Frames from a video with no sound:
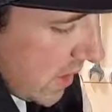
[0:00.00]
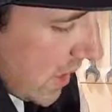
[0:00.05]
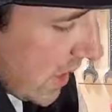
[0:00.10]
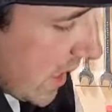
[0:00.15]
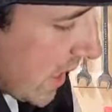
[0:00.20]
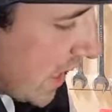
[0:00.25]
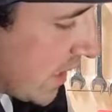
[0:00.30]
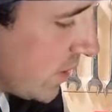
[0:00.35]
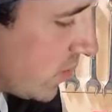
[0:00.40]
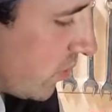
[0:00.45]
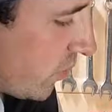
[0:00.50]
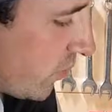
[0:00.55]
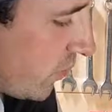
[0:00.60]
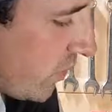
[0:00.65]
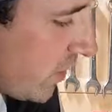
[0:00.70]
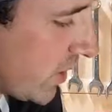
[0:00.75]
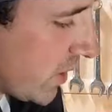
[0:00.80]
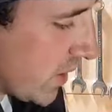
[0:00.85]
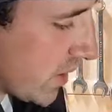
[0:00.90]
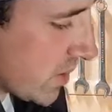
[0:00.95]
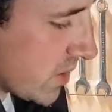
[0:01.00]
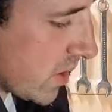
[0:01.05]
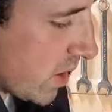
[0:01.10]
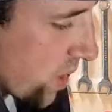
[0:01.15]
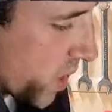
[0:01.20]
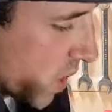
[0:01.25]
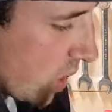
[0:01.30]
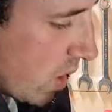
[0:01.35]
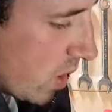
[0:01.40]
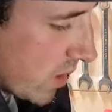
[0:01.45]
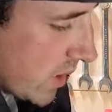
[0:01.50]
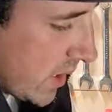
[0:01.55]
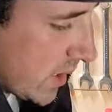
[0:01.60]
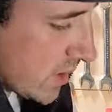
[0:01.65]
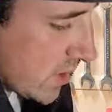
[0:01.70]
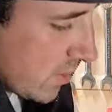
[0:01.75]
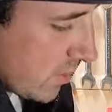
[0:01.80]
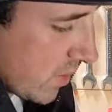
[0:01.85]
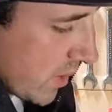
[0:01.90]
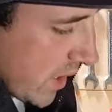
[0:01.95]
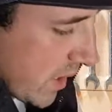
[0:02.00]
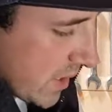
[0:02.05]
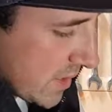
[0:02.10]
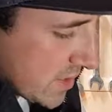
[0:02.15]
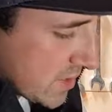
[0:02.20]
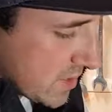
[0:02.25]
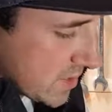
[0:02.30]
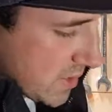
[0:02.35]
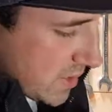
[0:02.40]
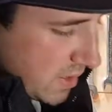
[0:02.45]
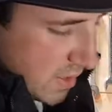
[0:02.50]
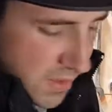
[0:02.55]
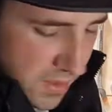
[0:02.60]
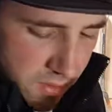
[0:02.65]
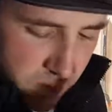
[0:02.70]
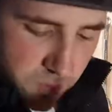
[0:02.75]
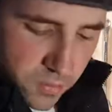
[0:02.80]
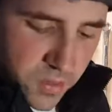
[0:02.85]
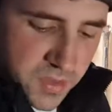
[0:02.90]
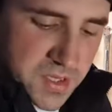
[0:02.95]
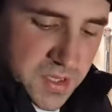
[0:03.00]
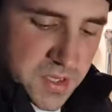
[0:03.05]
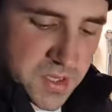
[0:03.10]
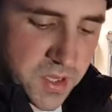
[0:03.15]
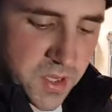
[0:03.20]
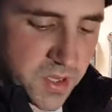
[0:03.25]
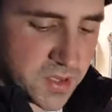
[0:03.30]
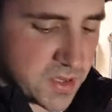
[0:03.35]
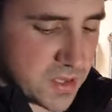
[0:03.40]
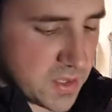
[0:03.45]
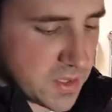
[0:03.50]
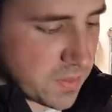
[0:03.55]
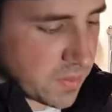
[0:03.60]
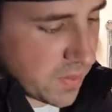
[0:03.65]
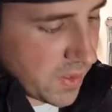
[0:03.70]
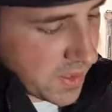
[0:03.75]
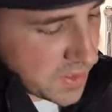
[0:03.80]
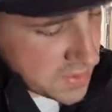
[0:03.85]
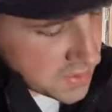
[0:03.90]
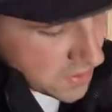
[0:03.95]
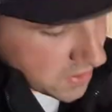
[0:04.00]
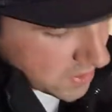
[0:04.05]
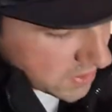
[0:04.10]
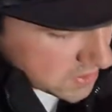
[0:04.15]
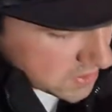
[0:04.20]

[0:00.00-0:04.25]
and you'll feel it lock into place. Once it's locked into place, you can